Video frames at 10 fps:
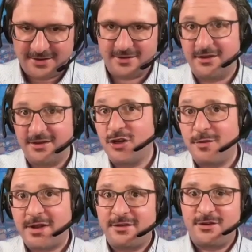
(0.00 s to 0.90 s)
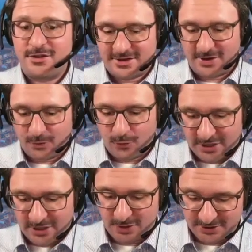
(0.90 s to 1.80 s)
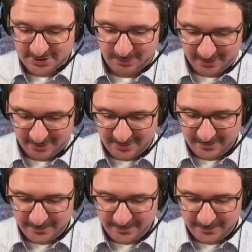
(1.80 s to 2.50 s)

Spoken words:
assume that solution set was possible,